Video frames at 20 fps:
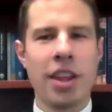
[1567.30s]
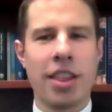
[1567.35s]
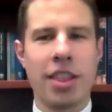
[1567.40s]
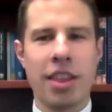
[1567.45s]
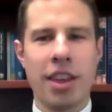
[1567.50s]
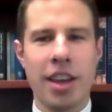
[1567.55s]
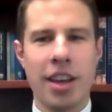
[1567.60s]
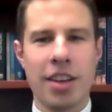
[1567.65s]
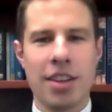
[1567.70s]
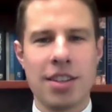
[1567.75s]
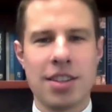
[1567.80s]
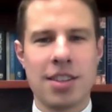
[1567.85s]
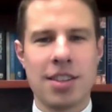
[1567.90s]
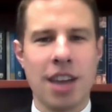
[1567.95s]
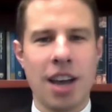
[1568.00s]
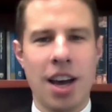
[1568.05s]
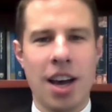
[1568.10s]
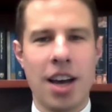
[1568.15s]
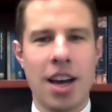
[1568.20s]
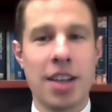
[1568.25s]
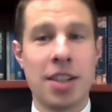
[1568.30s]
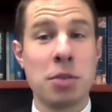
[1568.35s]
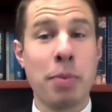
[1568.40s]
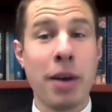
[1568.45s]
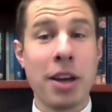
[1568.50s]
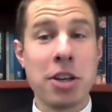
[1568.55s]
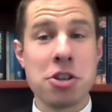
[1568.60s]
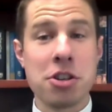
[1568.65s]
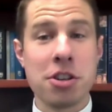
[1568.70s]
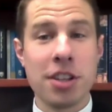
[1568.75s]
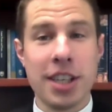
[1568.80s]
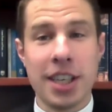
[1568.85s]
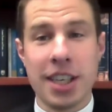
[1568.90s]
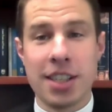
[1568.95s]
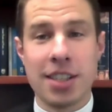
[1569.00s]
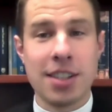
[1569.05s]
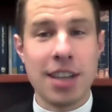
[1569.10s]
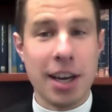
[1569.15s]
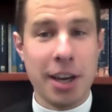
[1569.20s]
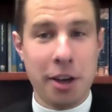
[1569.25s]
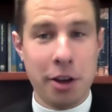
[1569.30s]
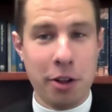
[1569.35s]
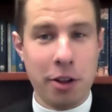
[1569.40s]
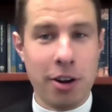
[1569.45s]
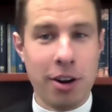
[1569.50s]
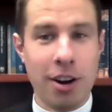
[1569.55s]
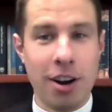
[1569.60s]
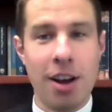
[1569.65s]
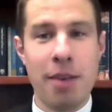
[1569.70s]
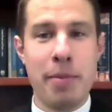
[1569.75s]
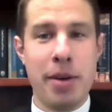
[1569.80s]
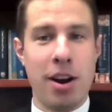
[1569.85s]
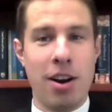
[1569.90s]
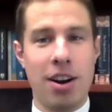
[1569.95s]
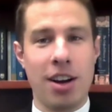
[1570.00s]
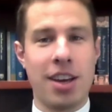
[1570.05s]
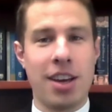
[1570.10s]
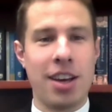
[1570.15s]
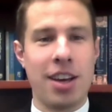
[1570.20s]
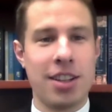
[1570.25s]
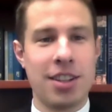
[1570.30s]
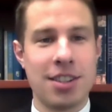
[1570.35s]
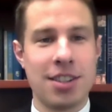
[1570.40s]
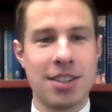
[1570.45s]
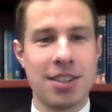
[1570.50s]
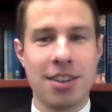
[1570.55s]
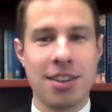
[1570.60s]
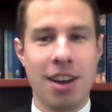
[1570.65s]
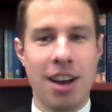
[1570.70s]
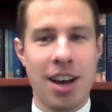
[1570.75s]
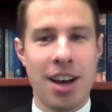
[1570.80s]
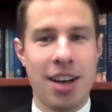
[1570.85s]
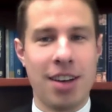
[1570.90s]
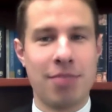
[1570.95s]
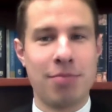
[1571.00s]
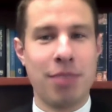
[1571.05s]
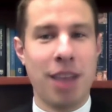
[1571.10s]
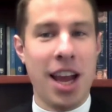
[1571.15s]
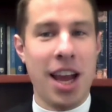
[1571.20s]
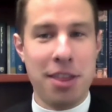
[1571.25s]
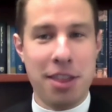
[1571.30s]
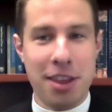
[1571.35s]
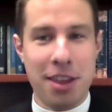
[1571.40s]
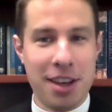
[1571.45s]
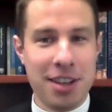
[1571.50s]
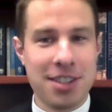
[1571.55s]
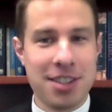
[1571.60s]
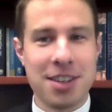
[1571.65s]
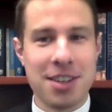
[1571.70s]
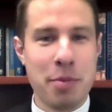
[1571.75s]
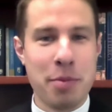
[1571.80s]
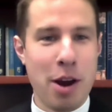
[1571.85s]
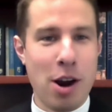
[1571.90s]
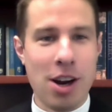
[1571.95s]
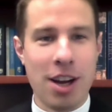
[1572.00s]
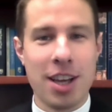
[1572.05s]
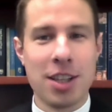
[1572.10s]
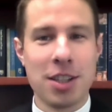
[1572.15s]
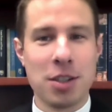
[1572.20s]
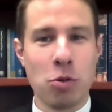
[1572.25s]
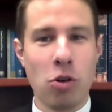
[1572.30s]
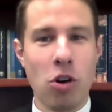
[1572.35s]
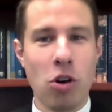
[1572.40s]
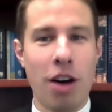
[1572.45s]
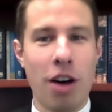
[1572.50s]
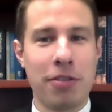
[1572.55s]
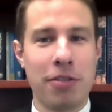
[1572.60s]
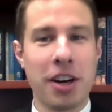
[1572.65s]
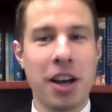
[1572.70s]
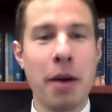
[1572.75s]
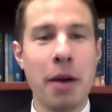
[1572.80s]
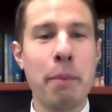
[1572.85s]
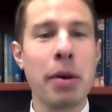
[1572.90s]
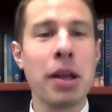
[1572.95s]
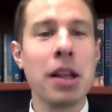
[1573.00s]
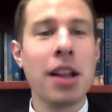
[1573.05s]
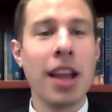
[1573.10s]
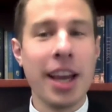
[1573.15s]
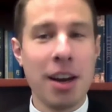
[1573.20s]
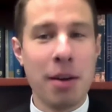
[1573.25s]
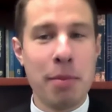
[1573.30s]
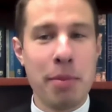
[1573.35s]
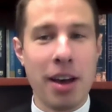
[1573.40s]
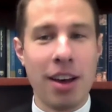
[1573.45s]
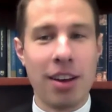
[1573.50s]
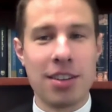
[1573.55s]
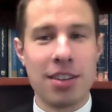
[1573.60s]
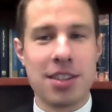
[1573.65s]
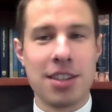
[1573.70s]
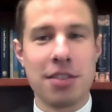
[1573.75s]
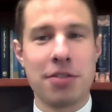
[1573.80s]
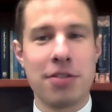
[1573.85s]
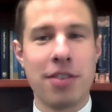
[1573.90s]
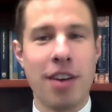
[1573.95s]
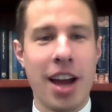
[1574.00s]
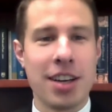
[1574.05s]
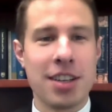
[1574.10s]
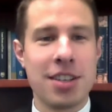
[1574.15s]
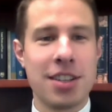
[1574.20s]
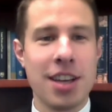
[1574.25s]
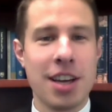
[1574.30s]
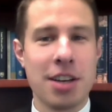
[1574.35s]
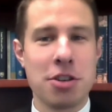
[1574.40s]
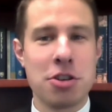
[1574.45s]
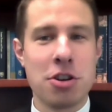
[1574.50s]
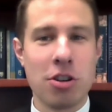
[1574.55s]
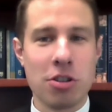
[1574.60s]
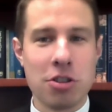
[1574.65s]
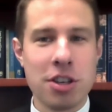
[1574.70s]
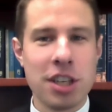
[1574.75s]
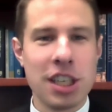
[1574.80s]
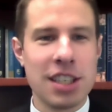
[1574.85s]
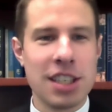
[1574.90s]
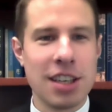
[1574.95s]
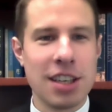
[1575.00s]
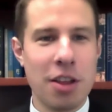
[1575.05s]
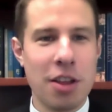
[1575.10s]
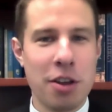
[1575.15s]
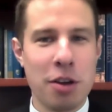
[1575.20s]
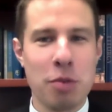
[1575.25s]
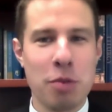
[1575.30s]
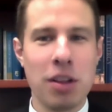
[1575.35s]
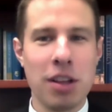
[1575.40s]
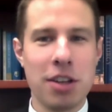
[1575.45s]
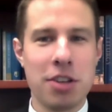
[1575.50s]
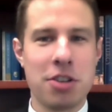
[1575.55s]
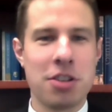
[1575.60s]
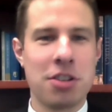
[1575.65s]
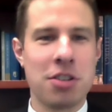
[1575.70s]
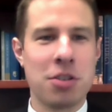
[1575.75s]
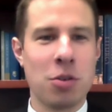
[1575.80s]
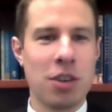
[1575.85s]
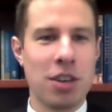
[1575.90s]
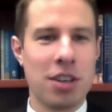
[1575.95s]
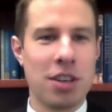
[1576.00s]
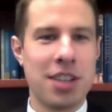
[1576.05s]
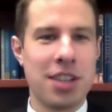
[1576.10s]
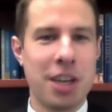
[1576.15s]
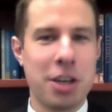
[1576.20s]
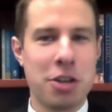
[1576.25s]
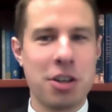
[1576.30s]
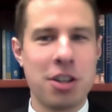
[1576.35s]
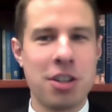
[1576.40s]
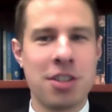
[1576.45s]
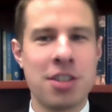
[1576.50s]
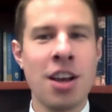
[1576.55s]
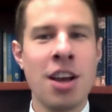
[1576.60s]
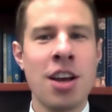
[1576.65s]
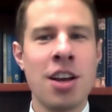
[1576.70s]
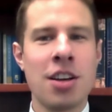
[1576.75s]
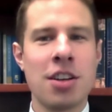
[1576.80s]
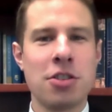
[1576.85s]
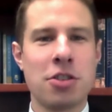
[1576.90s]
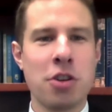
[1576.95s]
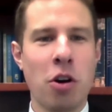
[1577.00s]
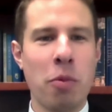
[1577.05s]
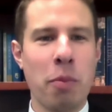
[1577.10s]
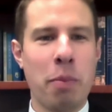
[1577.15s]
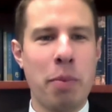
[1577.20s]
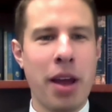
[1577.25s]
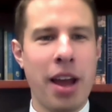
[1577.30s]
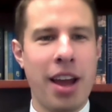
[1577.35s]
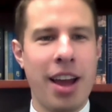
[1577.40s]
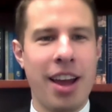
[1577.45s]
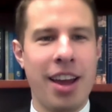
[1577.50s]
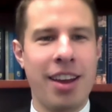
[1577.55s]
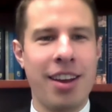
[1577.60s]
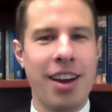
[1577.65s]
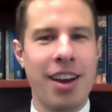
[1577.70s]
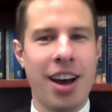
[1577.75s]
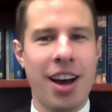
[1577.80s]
things, especially secular Americans, atheist Americans will often complain about, is the fact that churches and other religious organizations don't pay